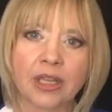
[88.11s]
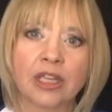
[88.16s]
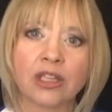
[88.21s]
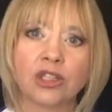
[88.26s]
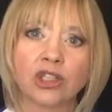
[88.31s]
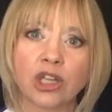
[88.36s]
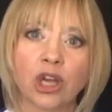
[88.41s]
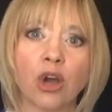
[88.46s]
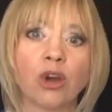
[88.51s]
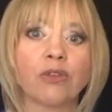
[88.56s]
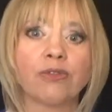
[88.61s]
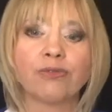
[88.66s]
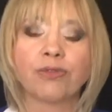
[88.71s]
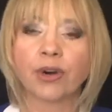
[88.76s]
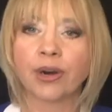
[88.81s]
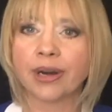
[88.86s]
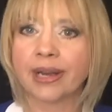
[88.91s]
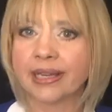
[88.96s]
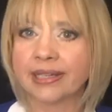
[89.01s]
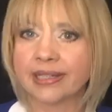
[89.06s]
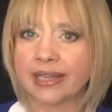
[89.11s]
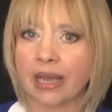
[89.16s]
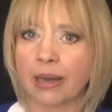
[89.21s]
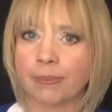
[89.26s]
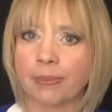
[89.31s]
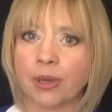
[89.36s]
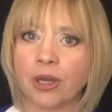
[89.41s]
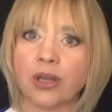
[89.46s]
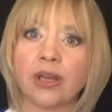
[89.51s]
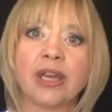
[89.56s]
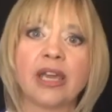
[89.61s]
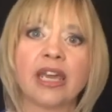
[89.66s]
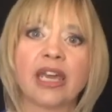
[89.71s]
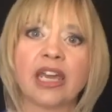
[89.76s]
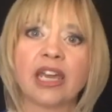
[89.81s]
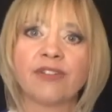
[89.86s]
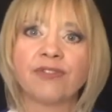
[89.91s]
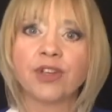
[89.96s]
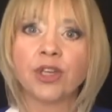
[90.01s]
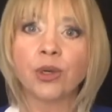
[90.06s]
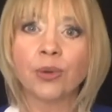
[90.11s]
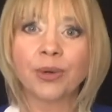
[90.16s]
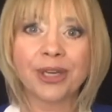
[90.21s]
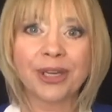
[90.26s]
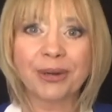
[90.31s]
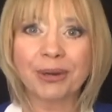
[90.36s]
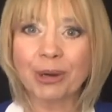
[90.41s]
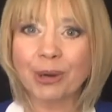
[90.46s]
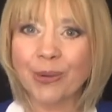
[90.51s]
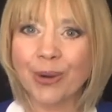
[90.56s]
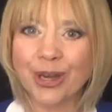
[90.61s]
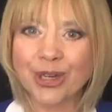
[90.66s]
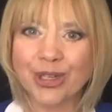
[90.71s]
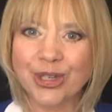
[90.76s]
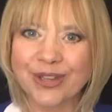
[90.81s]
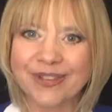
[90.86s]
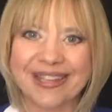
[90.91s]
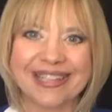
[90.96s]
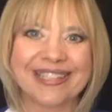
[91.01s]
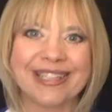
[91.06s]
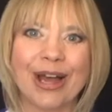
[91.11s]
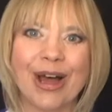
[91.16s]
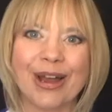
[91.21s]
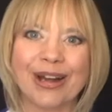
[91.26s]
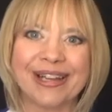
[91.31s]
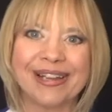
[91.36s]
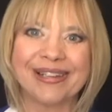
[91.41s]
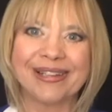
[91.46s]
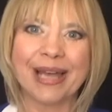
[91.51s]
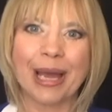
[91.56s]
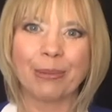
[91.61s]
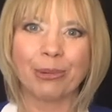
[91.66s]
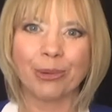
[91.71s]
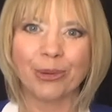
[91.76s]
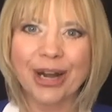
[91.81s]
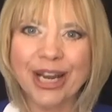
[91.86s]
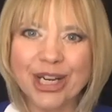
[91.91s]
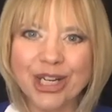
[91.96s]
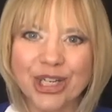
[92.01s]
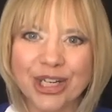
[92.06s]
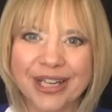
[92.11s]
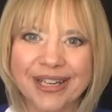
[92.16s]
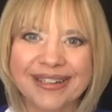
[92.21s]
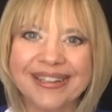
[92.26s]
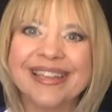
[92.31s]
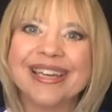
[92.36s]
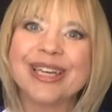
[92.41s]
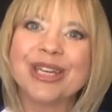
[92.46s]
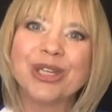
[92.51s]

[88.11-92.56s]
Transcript: So, for example, if you hear a question that's on collaboration,